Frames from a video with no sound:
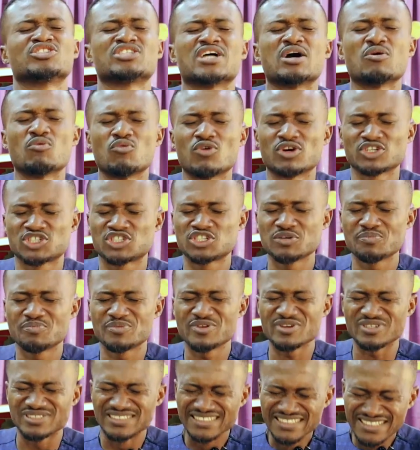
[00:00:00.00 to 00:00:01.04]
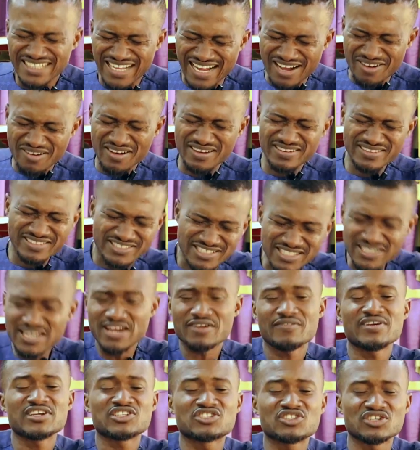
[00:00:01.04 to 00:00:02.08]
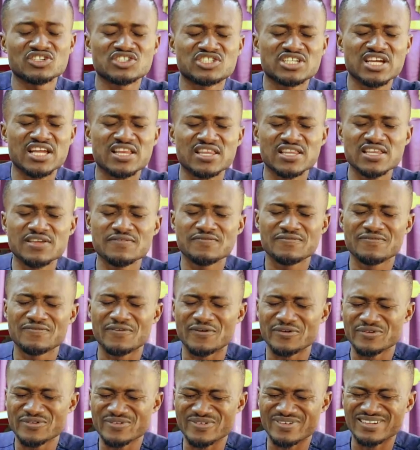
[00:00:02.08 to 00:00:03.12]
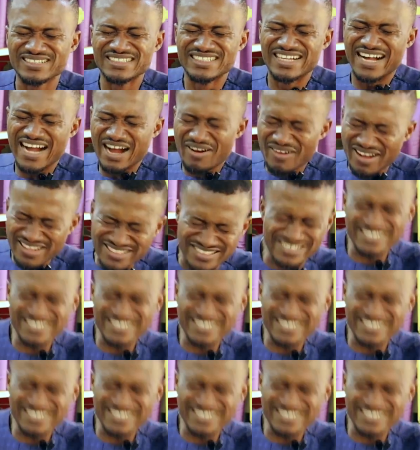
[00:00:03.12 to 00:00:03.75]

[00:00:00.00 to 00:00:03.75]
shall worship you. Our generation shall live for you. Our